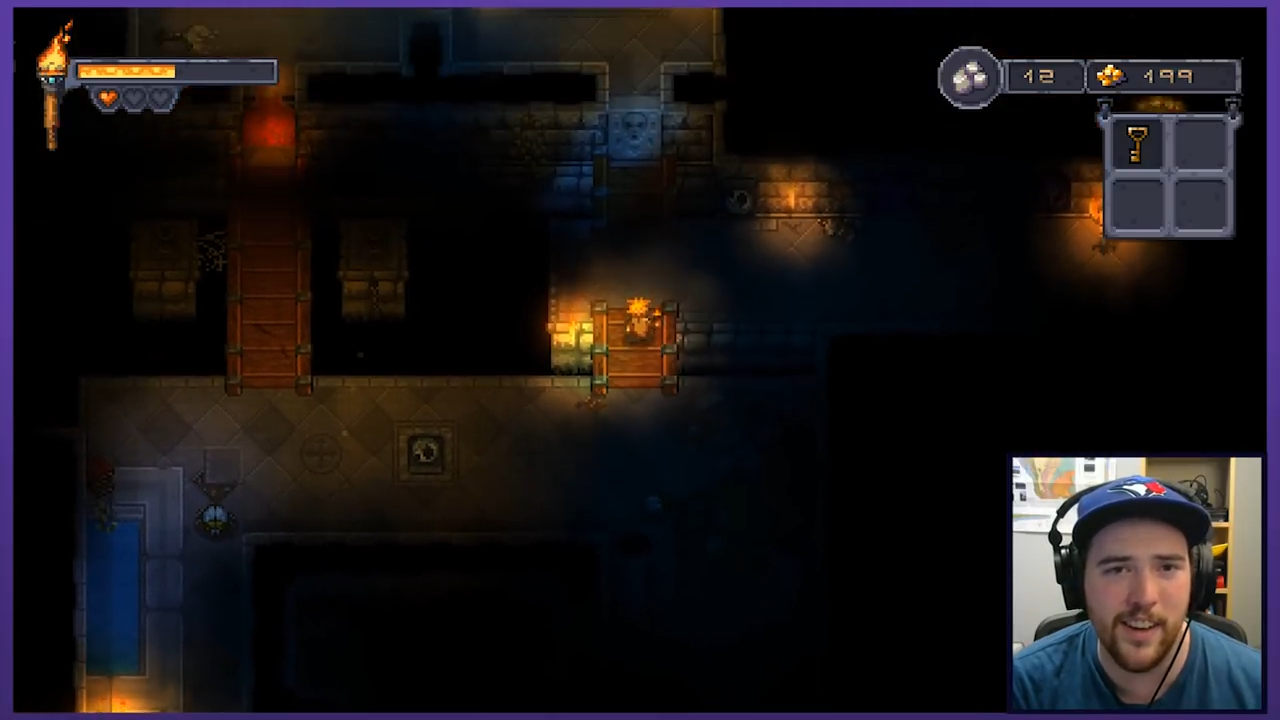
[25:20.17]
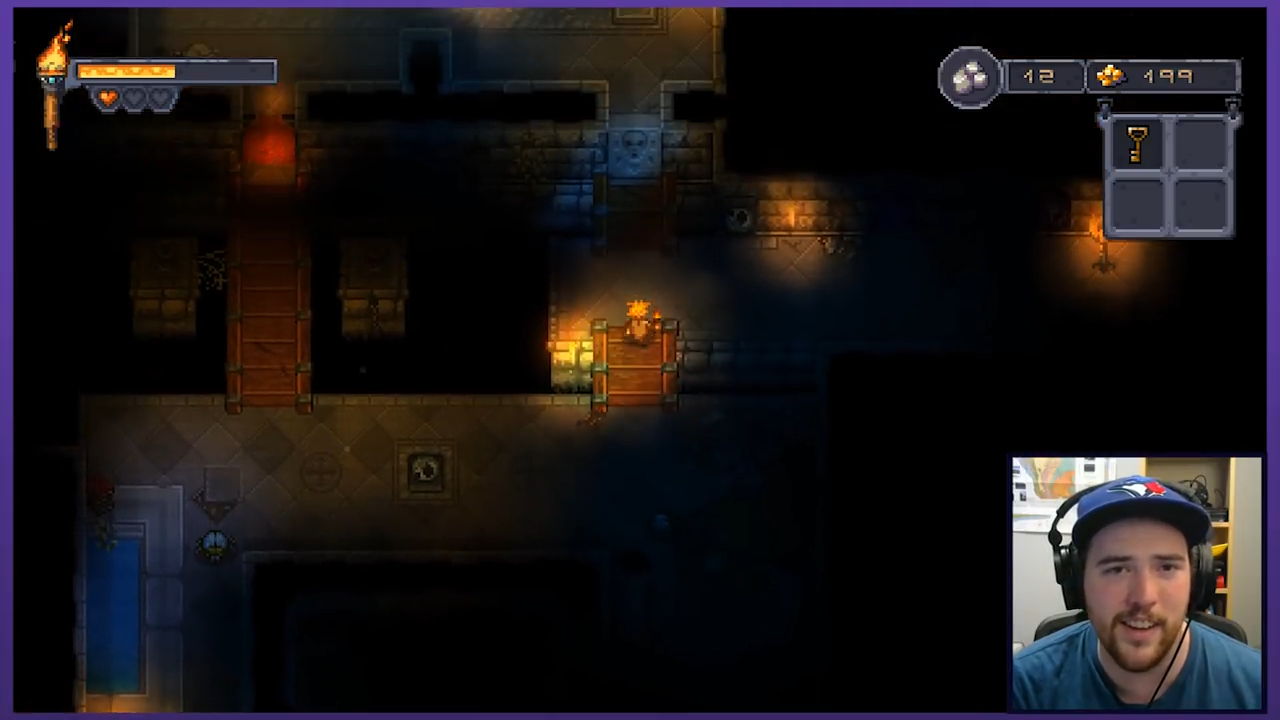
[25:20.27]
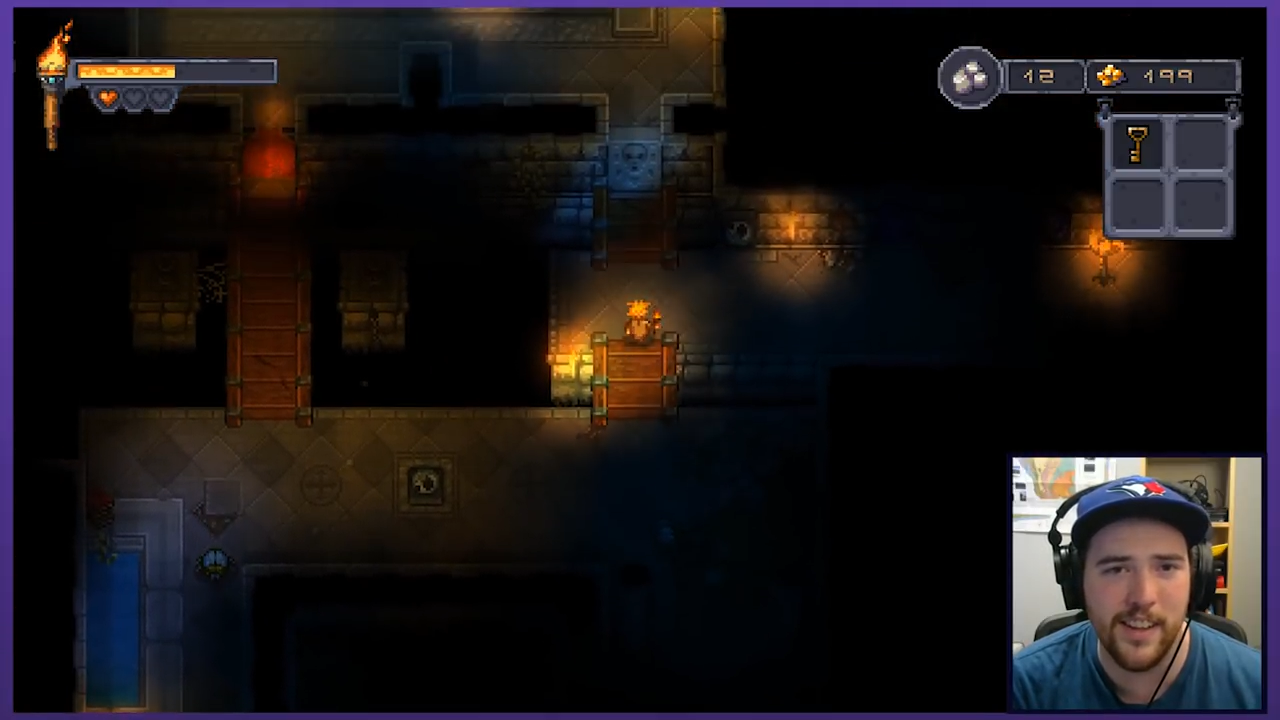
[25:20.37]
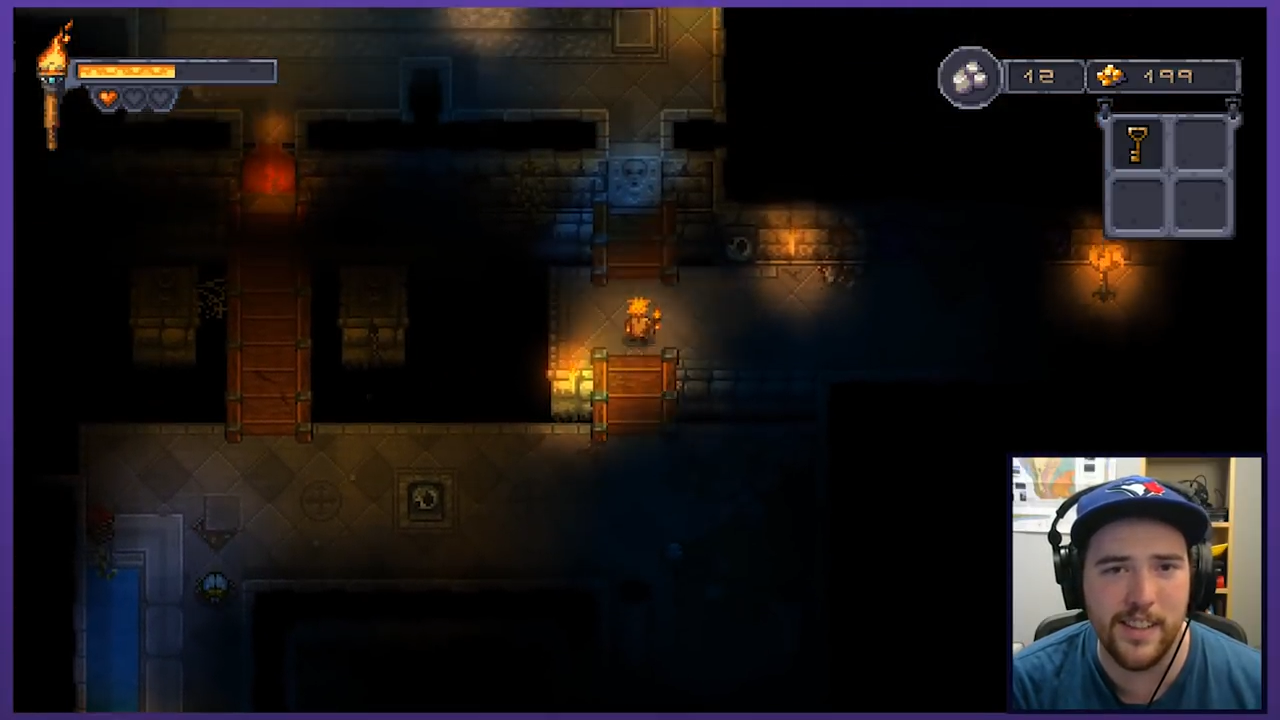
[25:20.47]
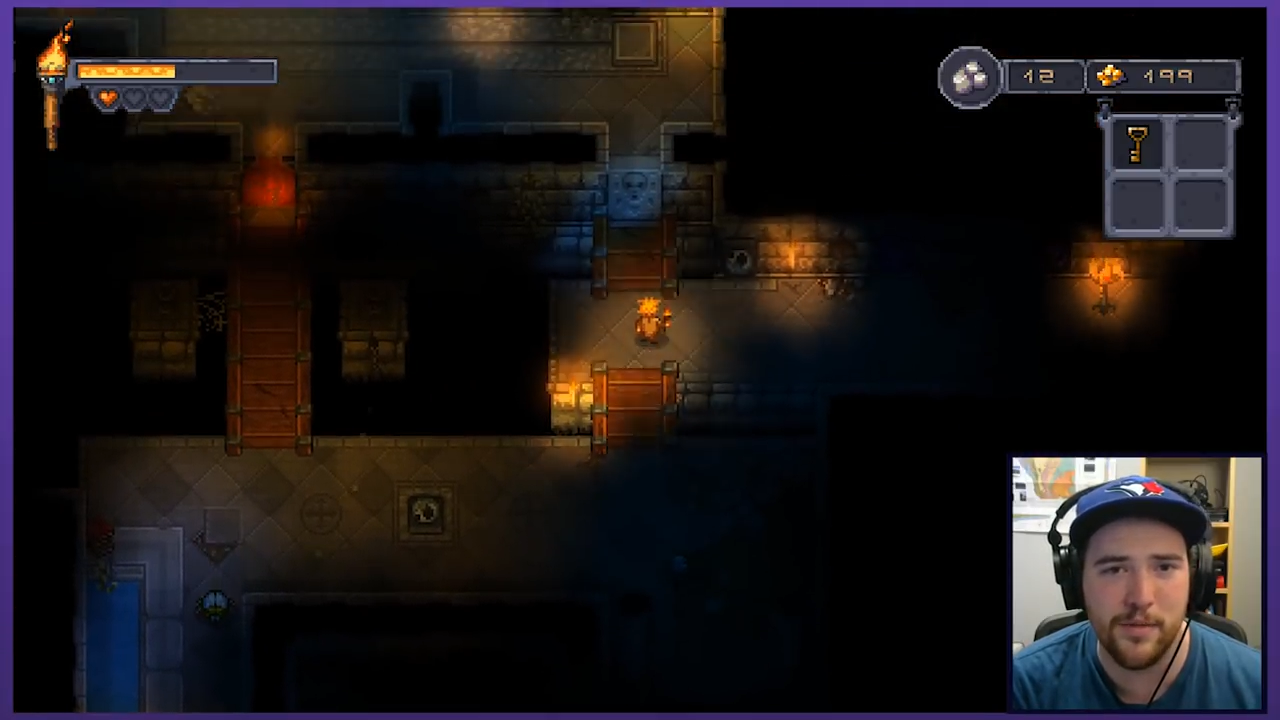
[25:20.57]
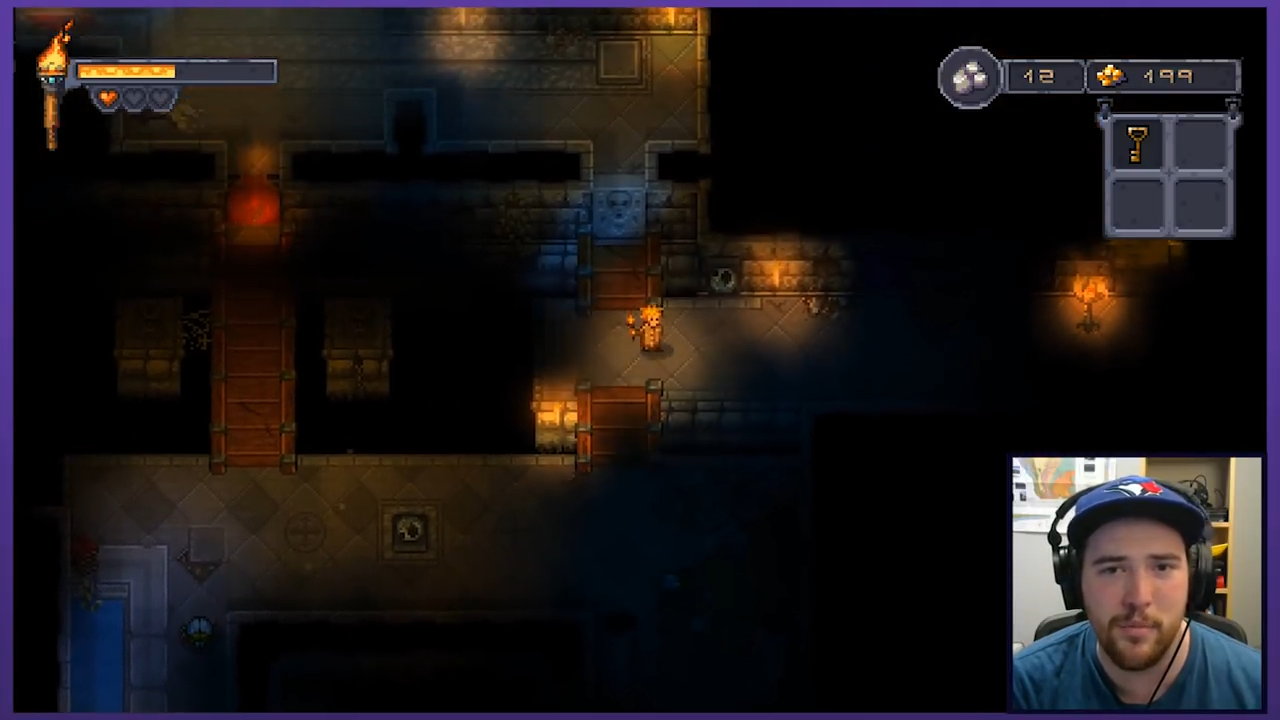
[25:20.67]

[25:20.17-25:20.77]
on this